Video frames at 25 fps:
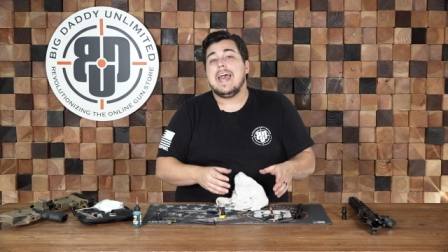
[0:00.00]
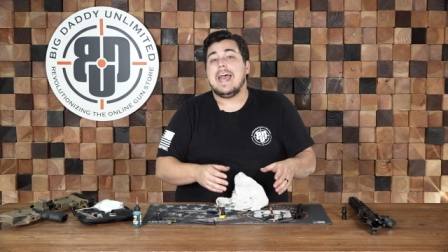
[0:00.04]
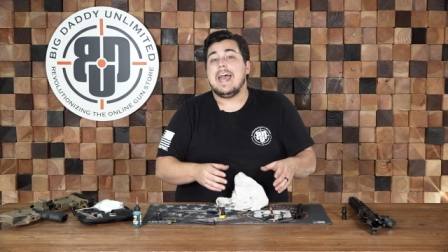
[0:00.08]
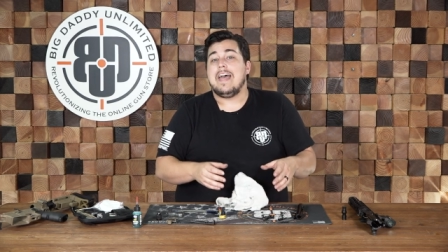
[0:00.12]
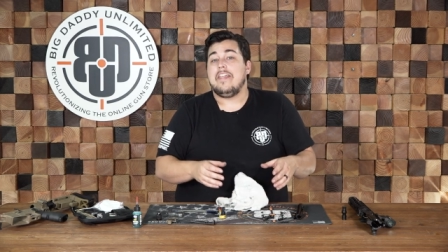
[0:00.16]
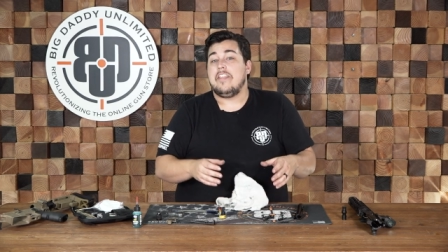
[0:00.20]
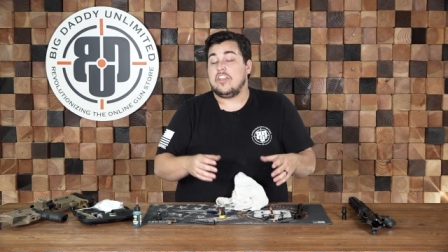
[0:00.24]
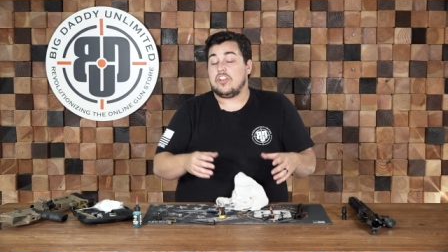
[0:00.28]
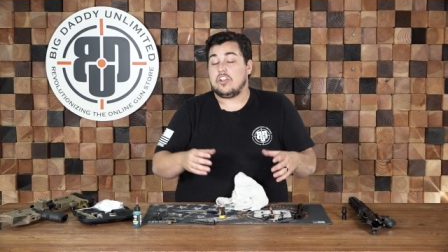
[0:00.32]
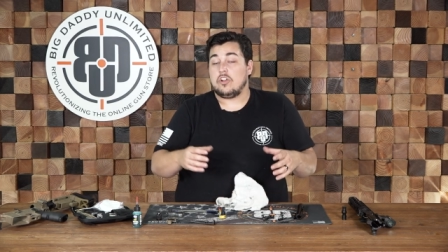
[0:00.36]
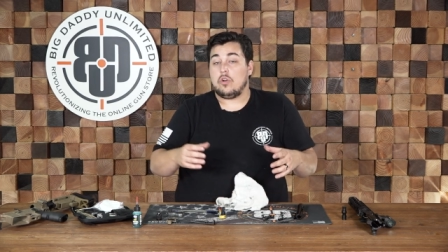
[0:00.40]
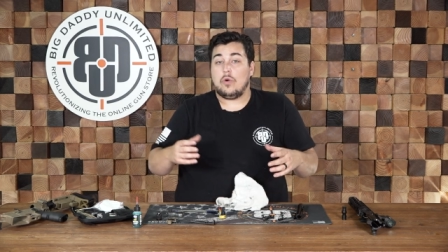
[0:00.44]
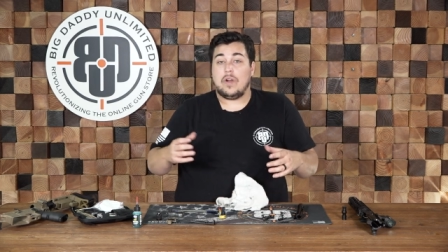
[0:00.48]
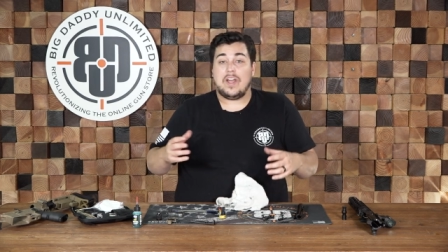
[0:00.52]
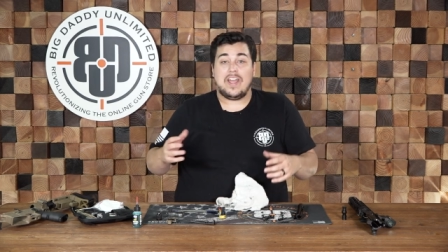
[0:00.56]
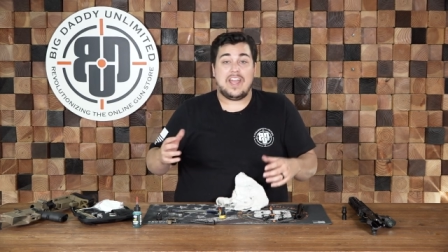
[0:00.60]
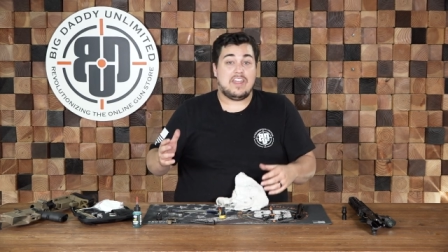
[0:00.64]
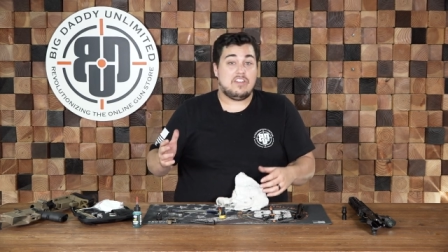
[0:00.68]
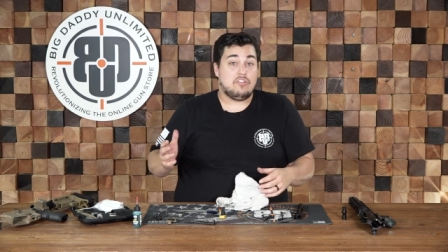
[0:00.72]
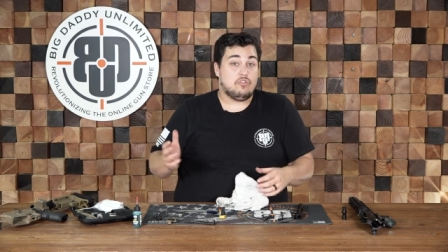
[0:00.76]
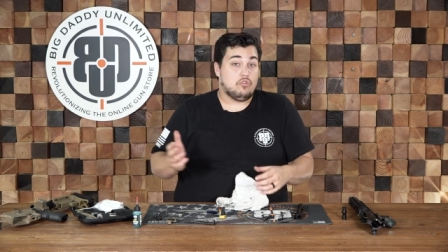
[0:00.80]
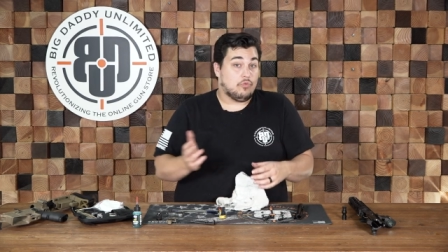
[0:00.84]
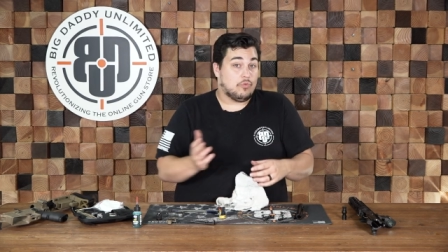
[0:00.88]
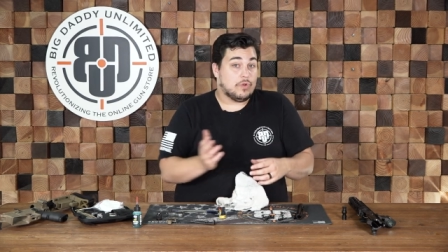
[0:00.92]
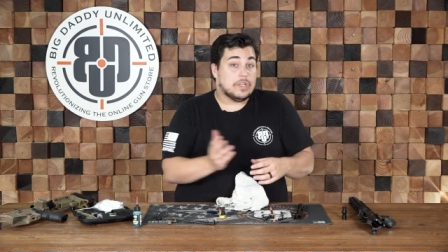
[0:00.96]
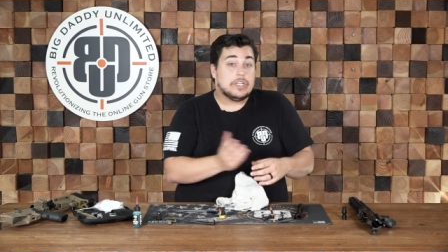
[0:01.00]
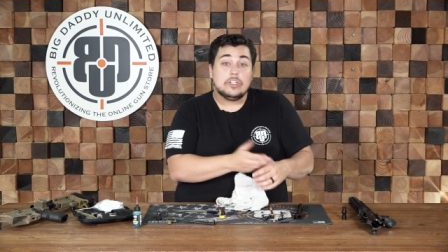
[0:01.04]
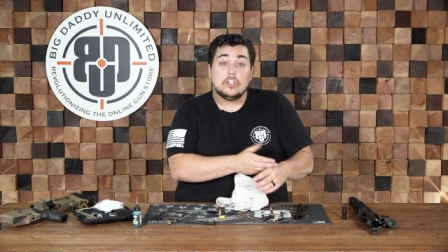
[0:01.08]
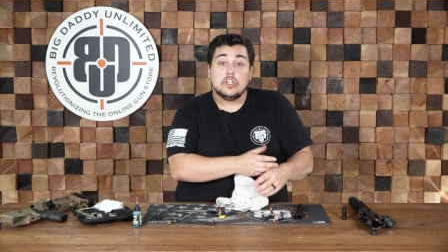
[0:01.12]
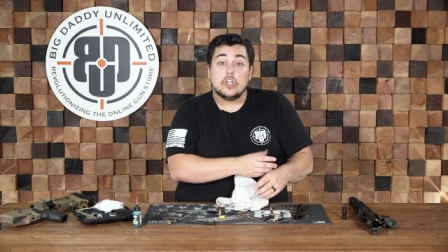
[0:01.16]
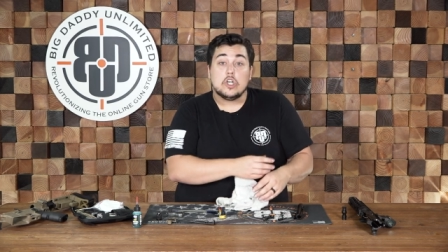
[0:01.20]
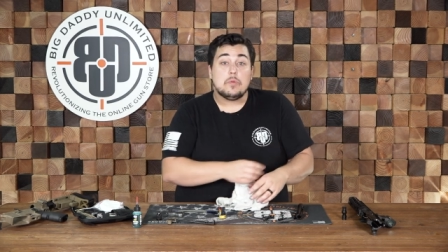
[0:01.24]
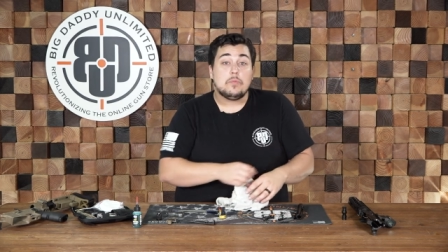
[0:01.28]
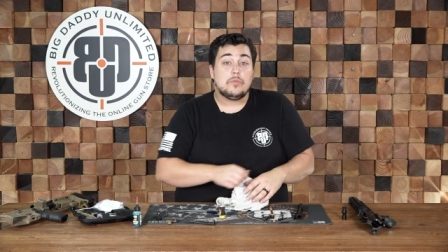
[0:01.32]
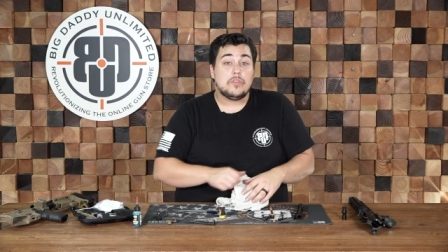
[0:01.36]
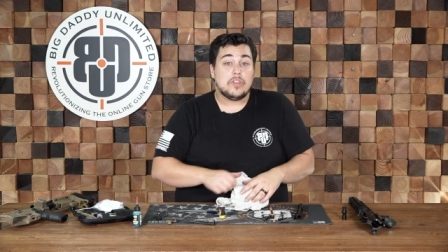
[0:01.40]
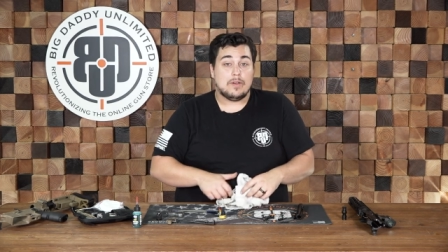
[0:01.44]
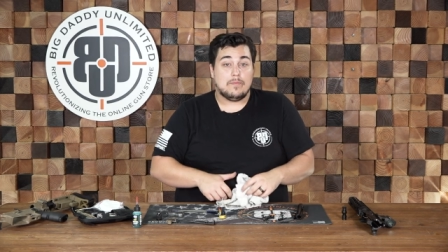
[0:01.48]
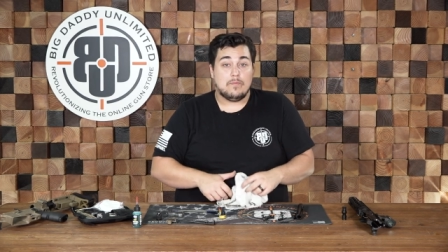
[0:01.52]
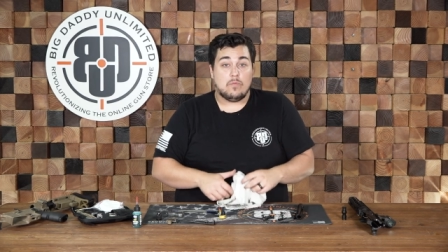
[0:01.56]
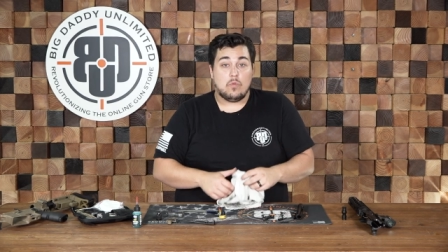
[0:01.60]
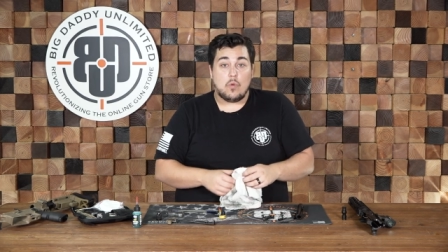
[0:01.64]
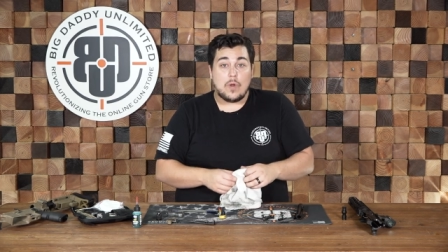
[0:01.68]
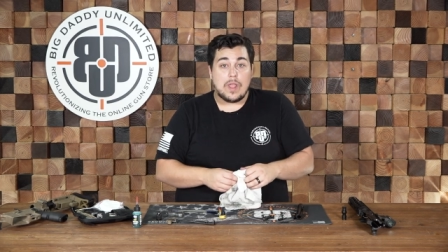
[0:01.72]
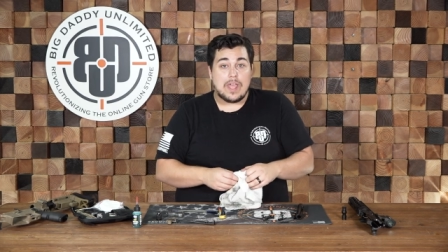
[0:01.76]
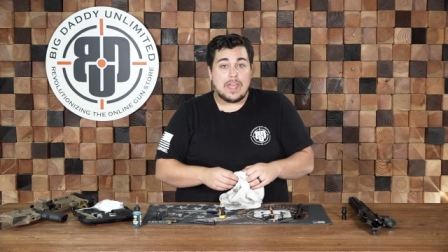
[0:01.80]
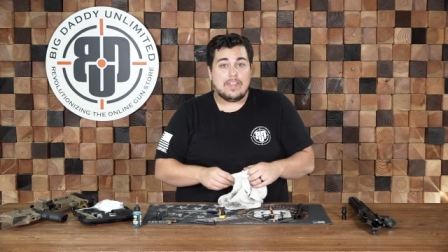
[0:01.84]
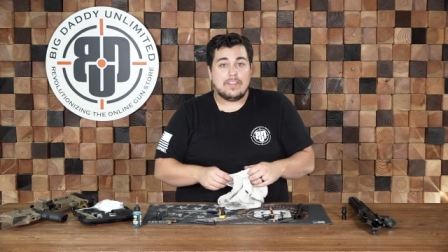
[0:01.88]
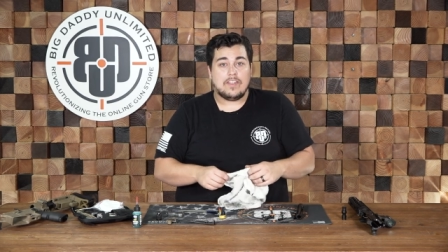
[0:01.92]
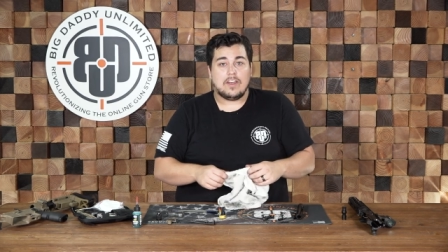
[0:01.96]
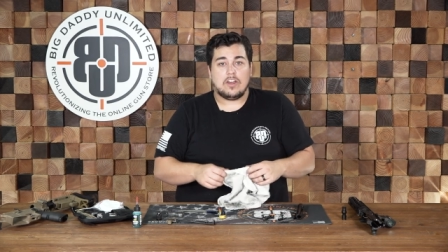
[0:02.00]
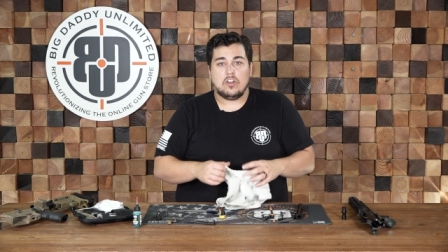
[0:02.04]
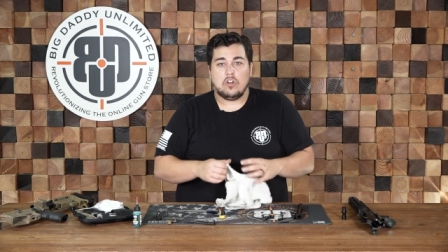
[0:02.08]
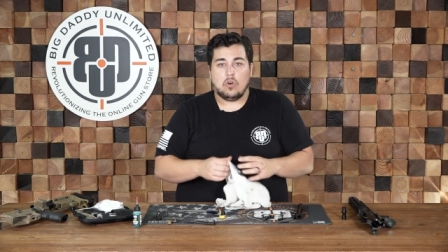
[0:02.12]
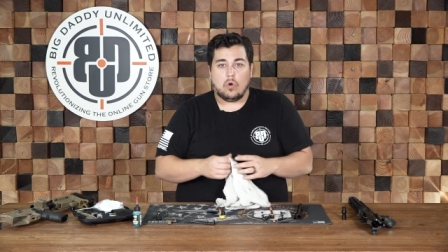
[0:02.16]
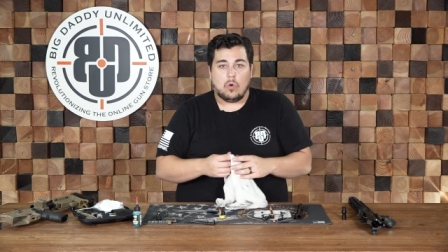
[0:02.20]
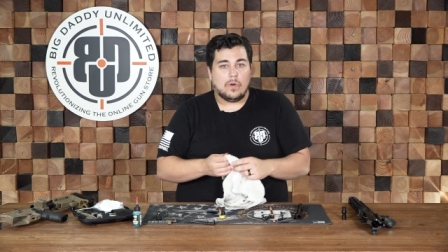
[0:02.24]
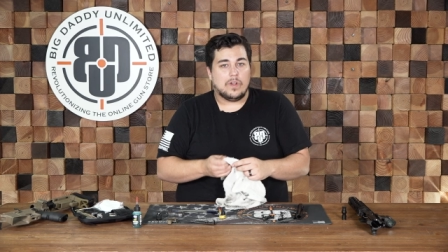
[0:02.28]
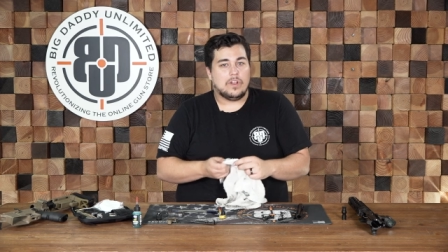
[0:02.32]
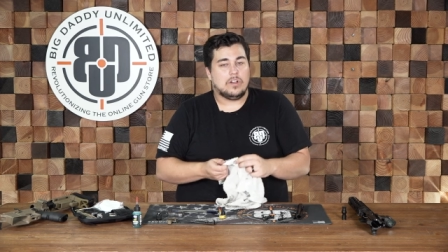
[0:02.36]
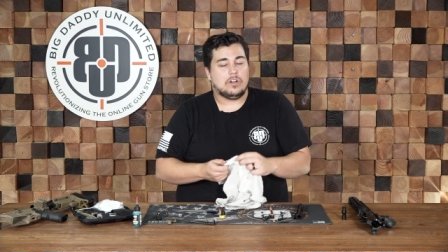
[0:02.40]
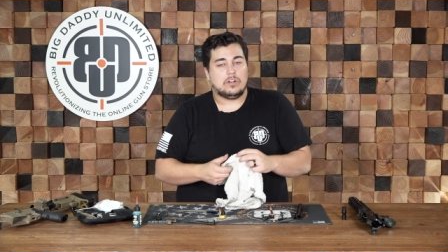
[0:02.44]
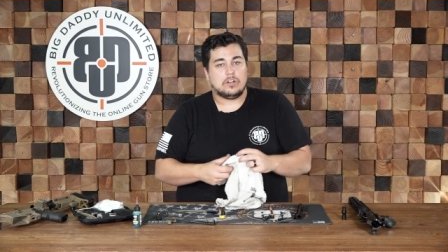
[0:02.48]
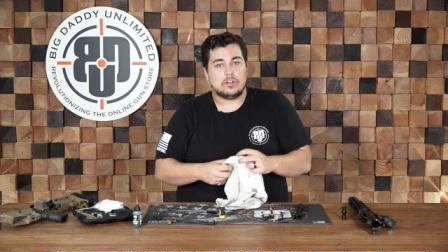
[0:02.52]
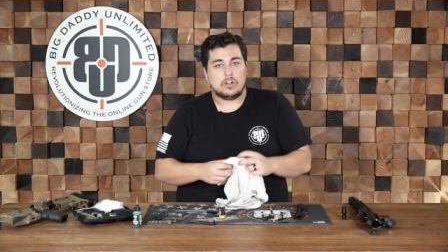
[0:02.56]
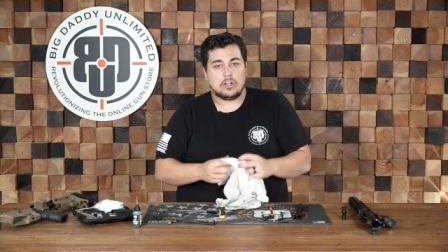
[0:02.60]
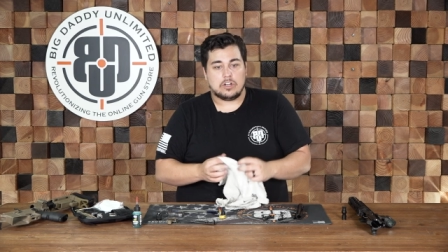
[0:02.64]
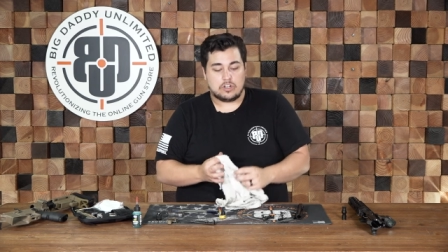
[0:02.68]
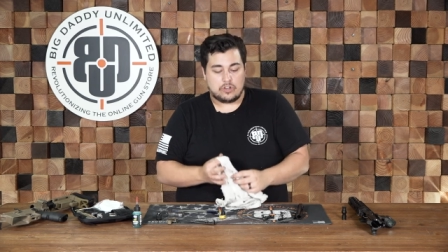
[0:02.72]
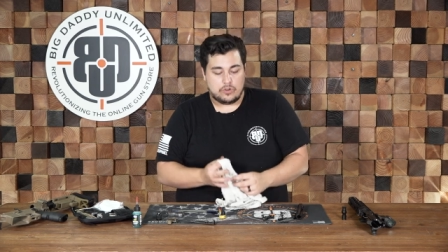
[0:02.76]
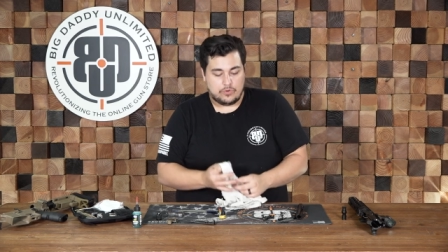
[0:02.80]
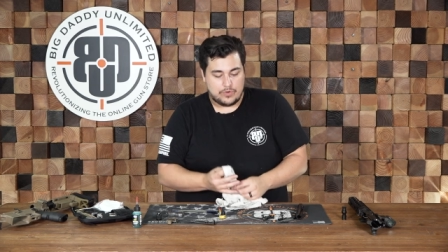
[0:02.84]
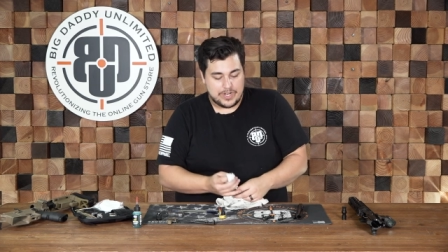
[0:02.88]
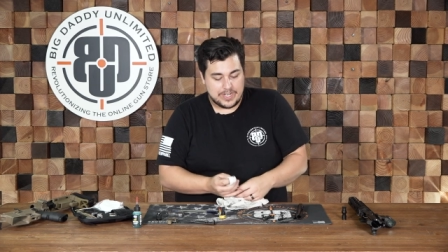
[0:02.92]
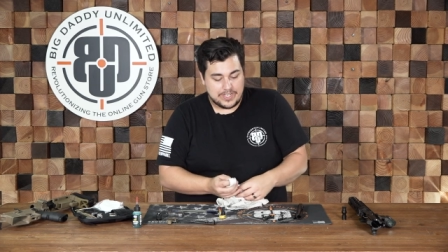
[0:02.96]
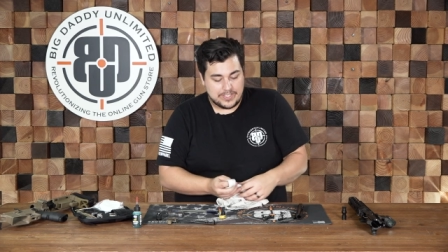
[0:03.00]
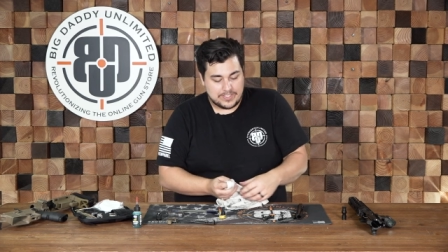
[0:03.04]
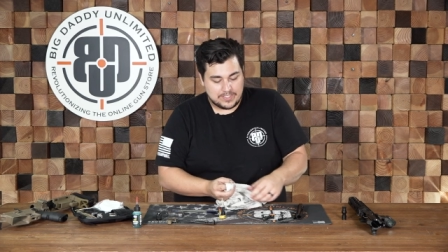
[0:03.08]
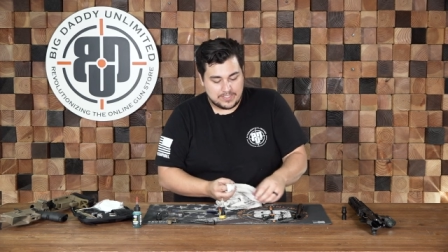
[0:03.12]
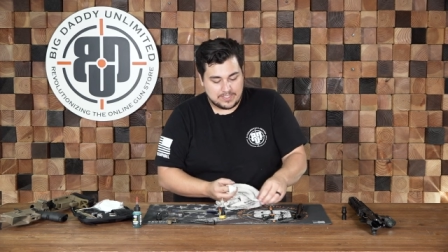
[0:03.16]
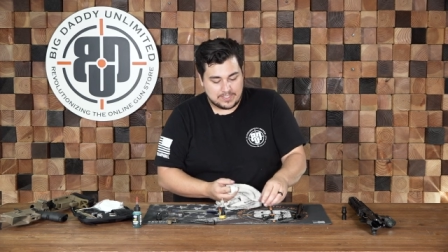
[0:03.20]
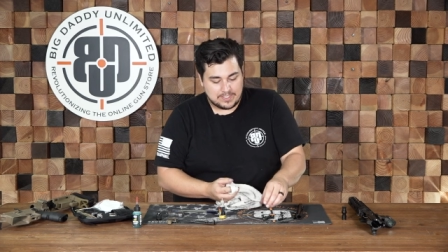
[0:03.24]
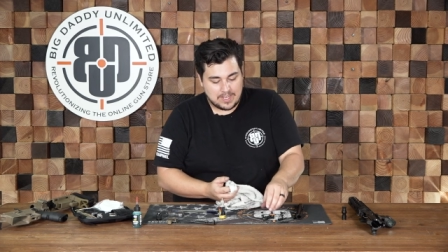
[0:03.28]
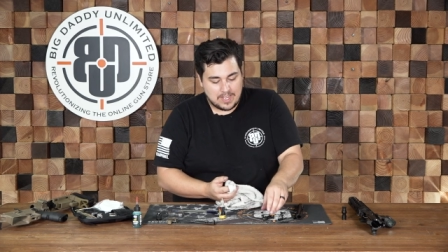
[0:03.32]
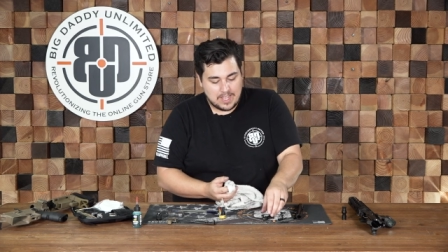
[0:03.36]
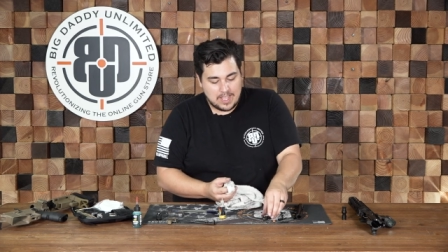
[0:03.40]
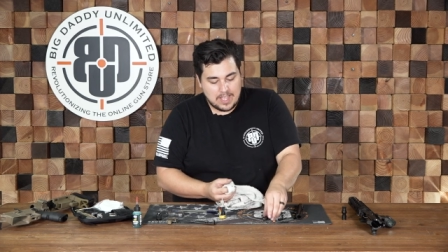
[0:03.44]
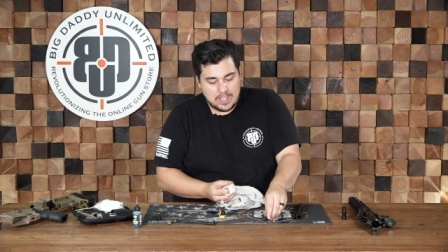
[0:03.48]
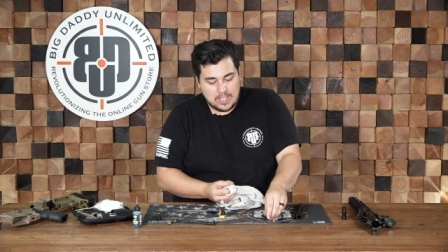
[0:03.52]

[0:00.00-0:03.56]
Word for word: and then go ahead and relube them with an oil or a grease